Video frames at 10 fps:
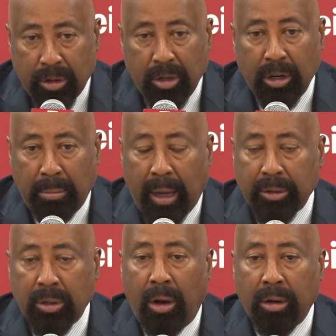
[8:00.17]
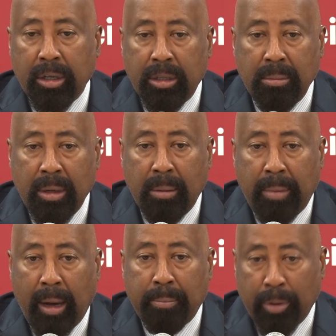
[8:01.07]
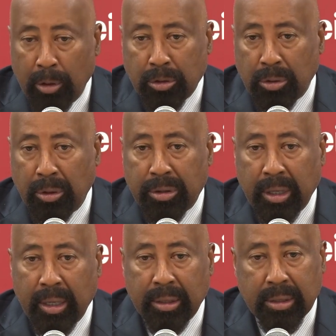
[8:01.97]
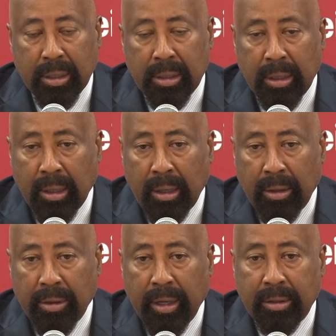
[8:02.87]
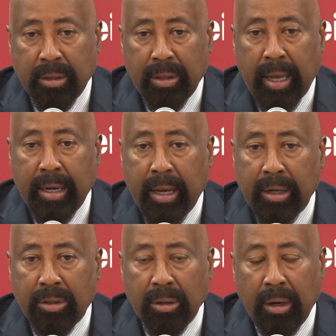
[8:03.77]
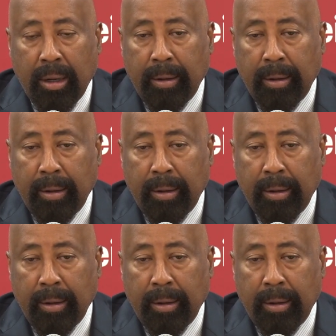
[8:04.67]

good about talking to me about personal things and things of that nature.